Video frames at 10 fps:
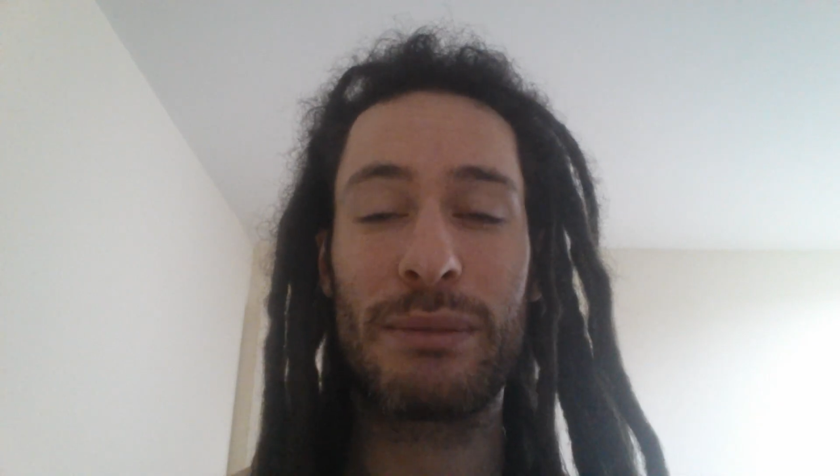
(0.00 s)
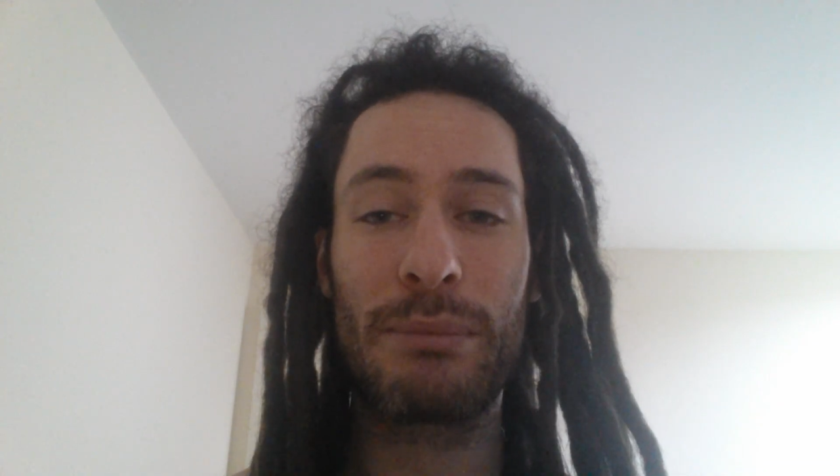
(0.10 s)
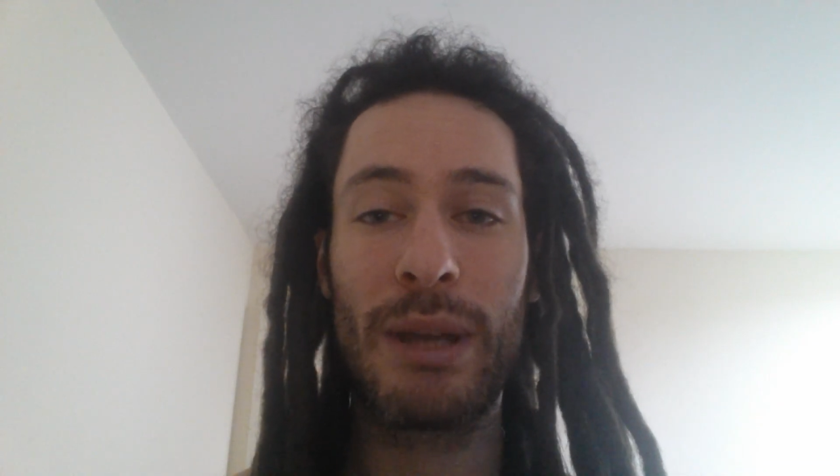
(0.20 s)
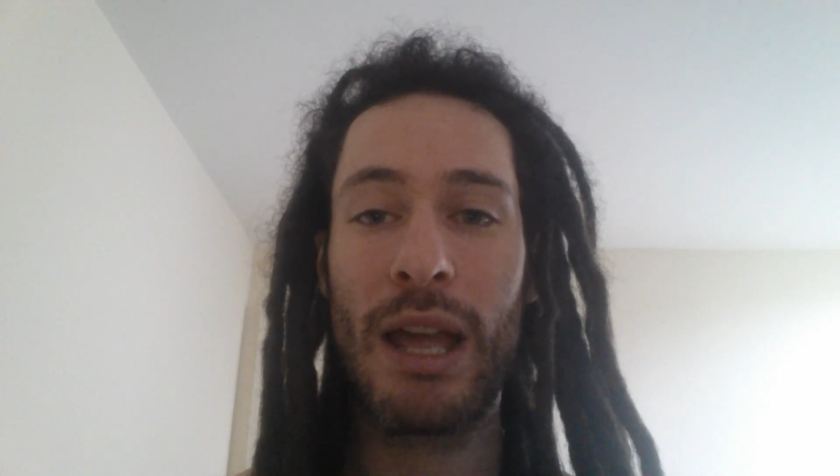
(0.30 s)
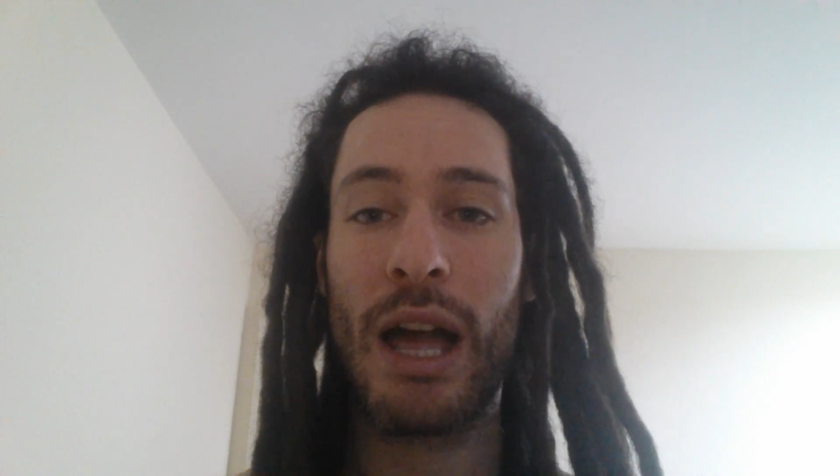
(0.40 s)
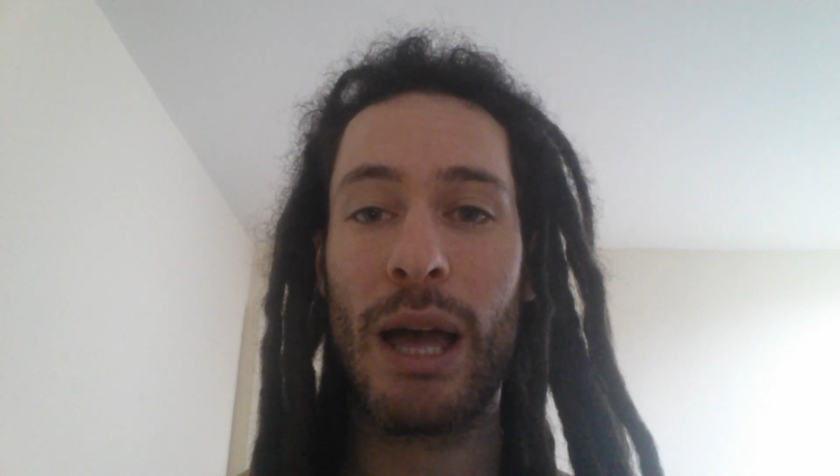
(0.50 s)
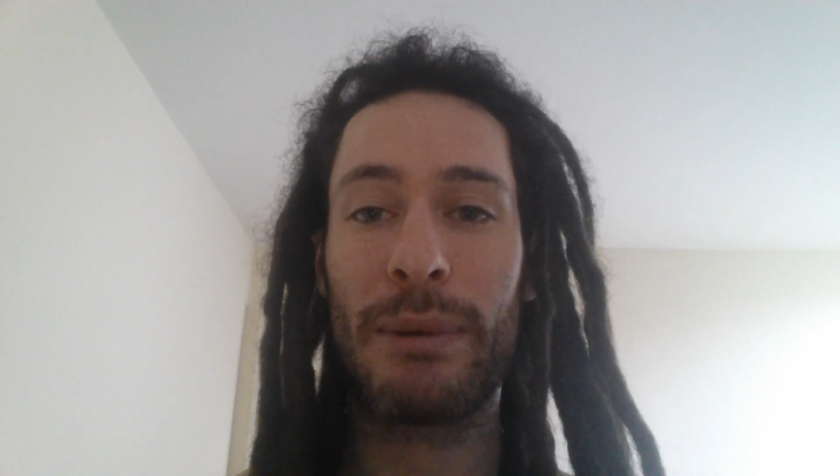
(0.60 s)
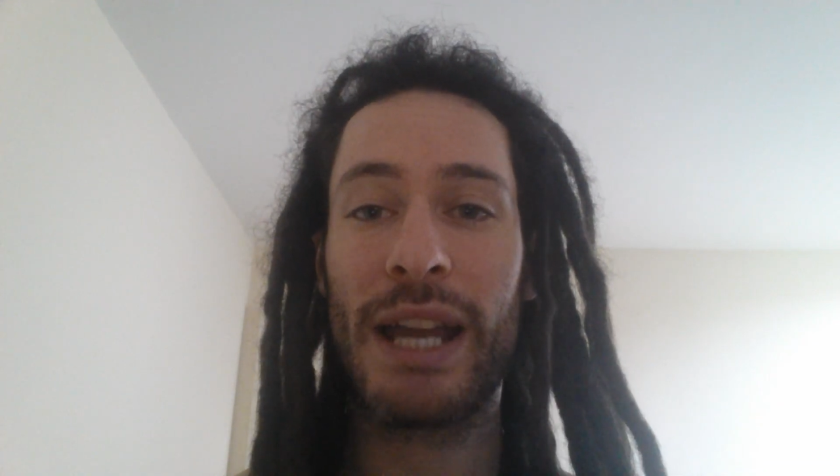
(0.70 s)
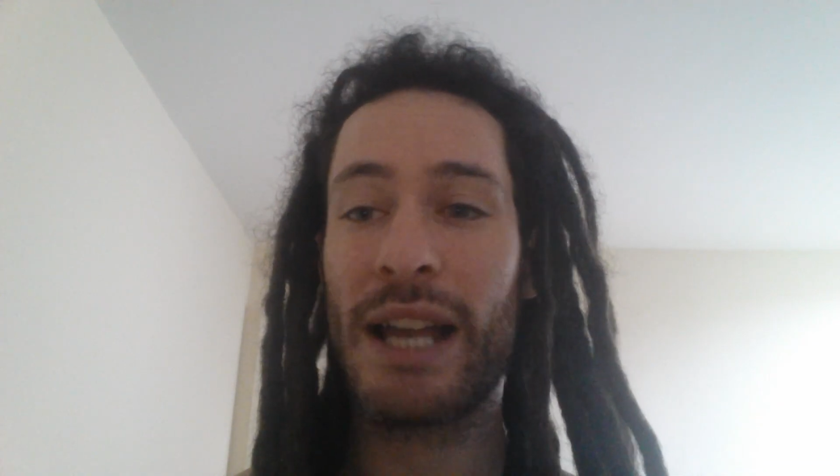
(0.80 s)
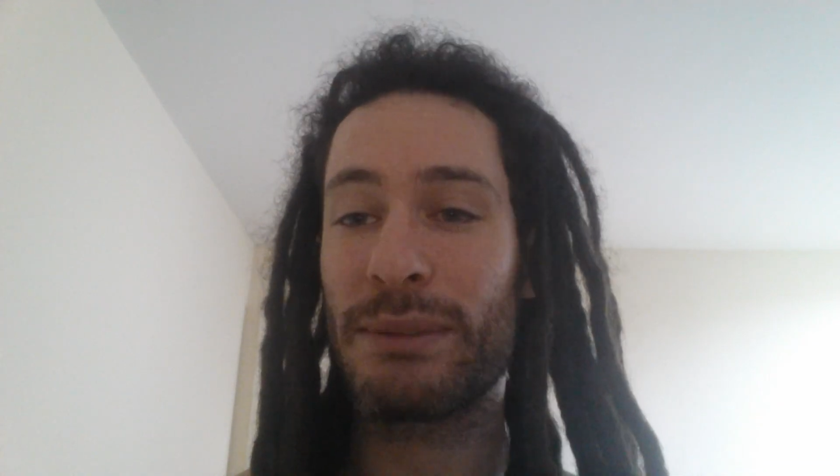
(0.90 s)
them
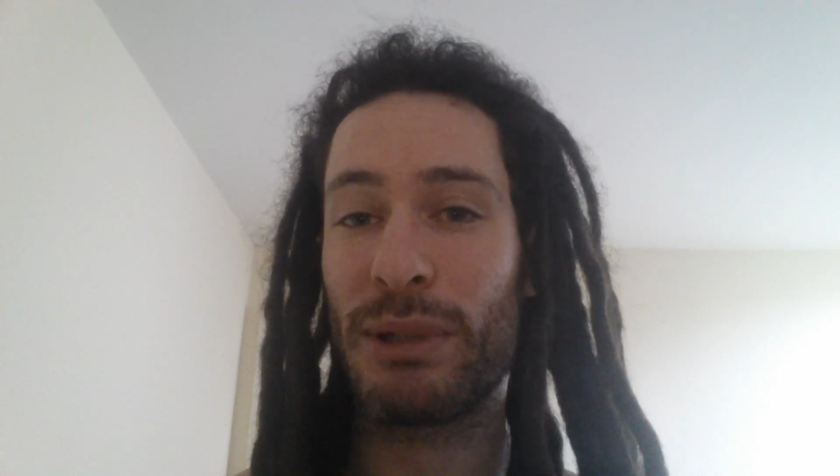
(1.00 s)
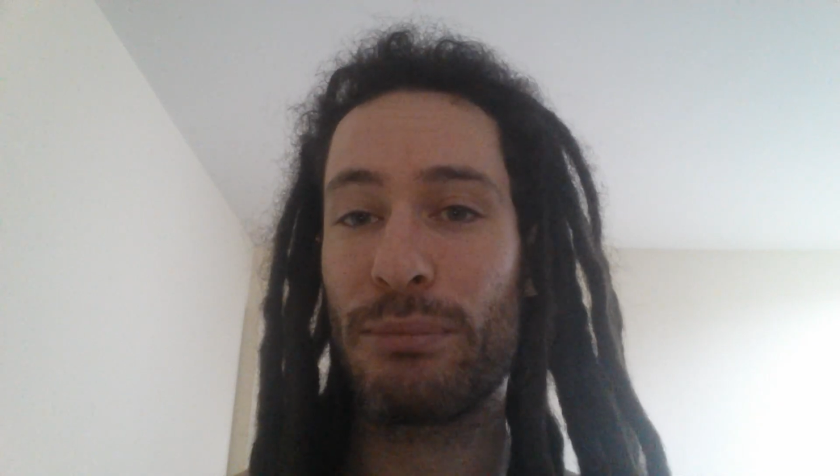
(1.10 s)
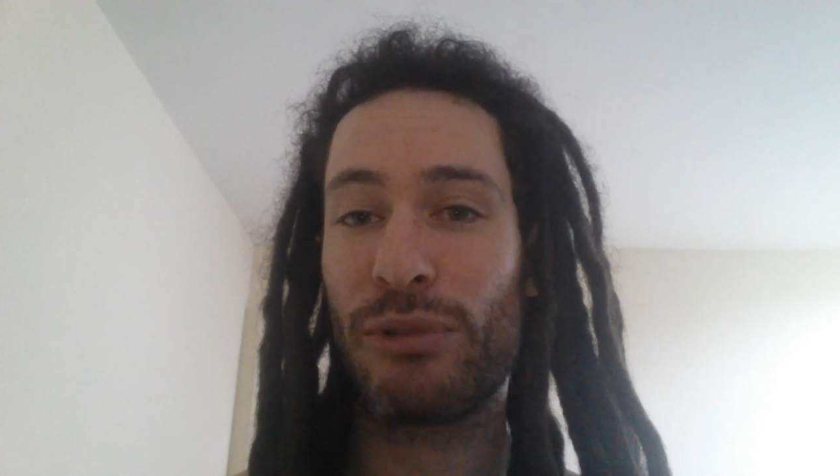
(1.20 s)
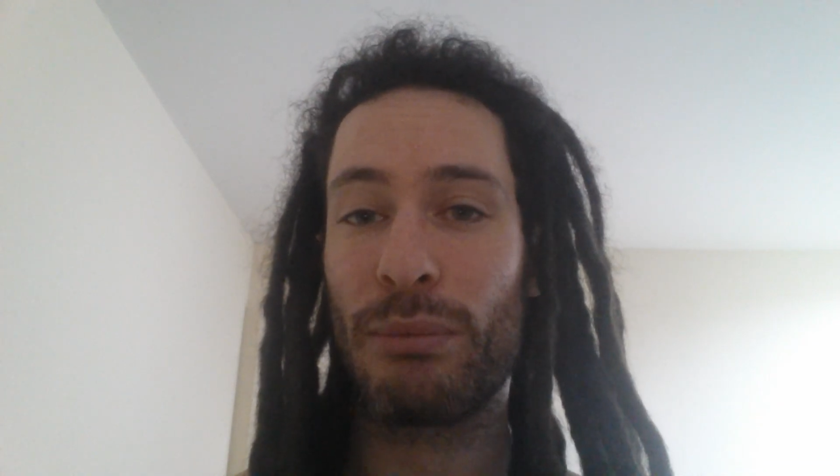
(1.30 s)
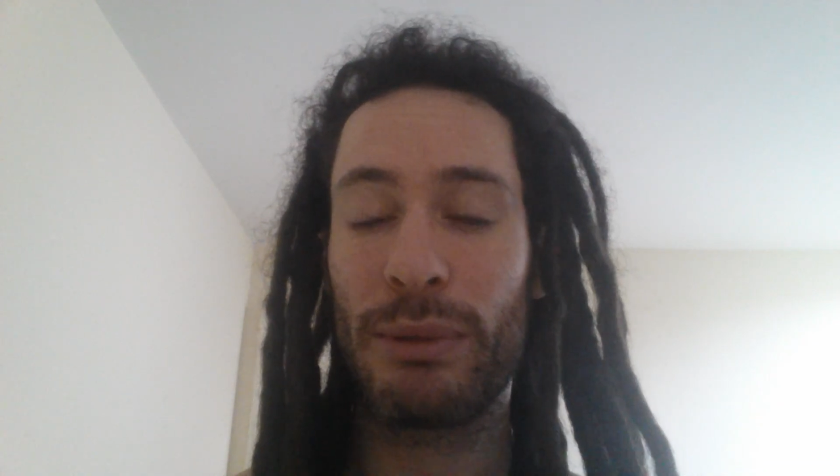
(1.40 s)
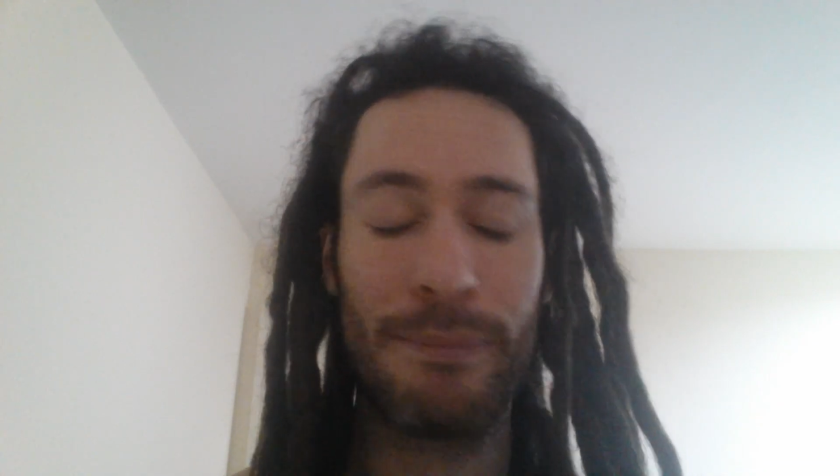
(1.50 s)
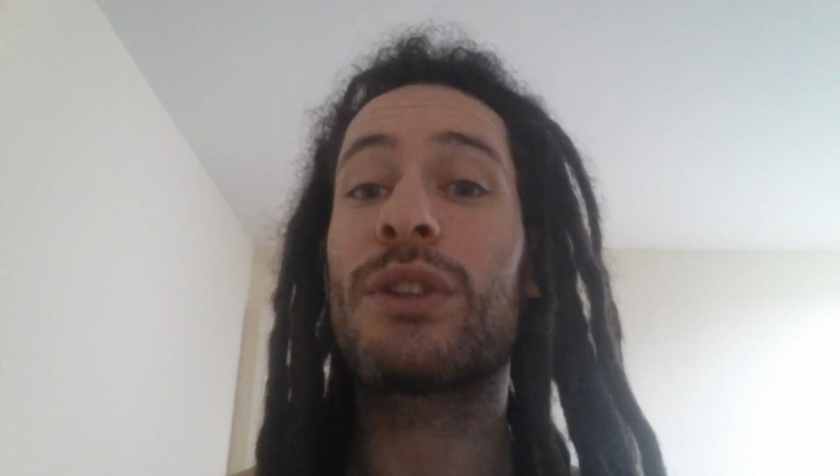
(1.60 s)
and it hasn't been a problem.